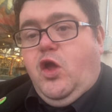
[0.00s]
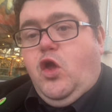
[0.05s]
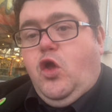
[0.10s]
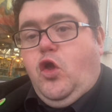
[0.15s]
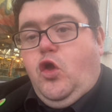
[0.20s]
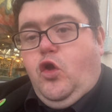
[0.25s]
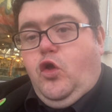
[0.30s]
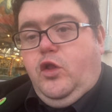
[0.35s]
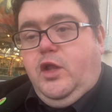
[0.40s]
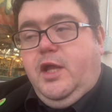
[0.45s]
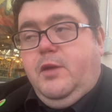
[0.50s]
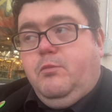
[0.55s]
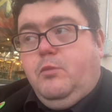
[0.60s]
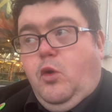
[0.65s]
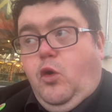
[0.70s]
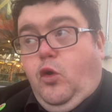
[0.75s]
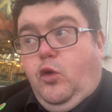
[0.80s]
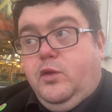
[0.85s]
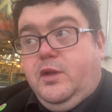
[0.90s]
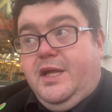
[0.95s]
early
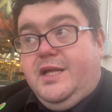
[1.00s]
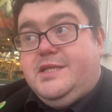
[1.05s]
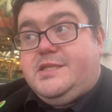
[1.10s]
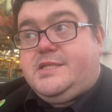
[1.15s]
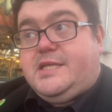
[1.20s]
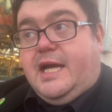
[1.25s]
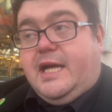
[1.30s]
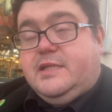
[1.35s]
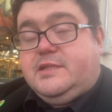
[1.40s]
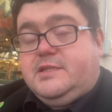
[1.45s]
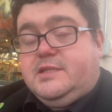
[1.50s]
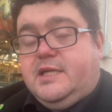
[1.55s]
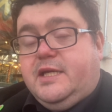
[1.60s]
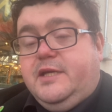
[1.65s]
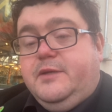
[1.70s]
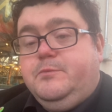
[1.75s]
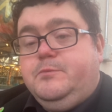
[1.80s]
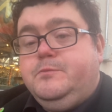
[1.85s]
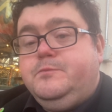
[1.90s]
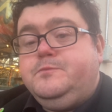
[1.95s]
morning
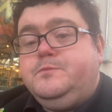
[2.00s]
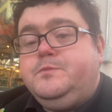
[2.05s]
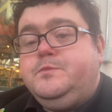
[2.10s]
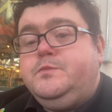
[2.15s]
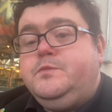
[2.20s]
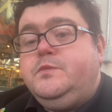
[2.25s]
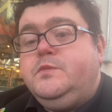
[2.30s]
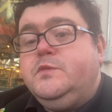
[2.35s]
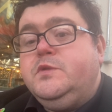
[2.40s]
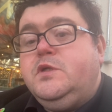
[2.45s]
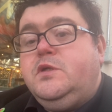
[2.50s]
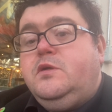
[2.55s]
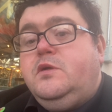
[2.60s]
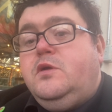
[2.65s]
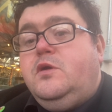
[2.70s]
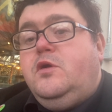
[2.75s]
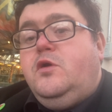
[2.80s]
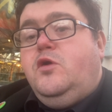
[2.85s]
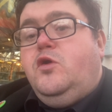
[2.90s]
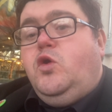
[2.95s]
Saturday,
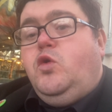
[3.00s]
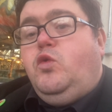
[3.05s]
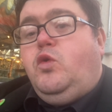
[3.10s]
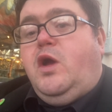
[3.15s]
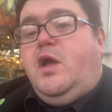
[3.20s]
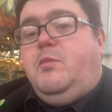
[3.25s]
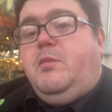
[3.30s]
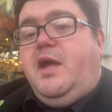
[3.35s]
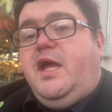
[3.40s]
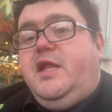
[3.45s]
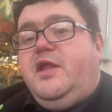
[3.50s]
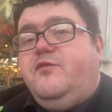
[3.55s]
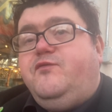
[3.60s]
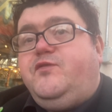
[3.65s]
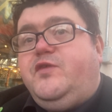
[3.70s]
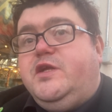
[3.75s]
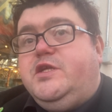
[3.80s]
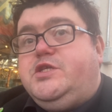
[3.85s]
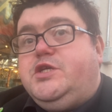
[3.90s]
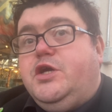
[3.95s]
where I made a
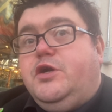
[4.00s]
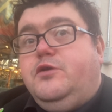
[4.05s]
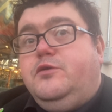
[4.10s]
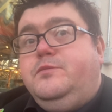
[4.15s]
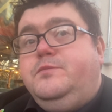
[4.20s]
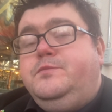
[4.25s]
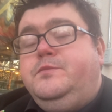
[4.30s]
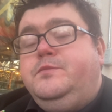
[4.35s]
video